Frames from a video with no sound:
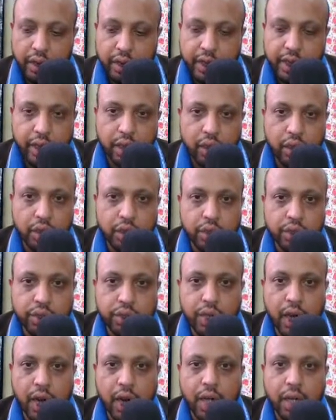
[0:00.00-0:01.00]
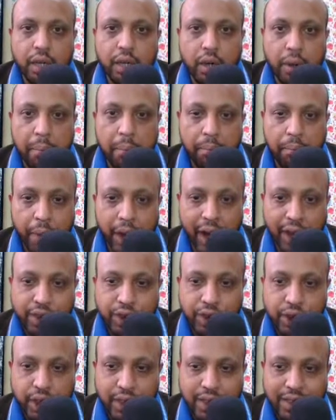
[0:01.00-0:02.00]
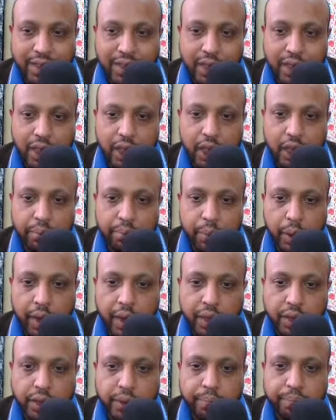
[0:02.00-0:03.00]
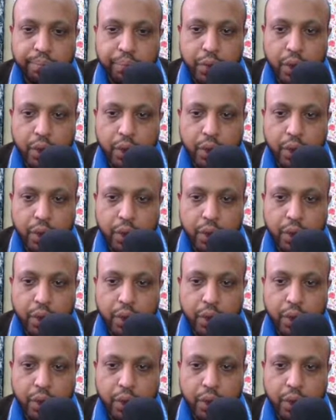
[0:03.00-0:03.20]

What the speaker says: They start compaction is taking place.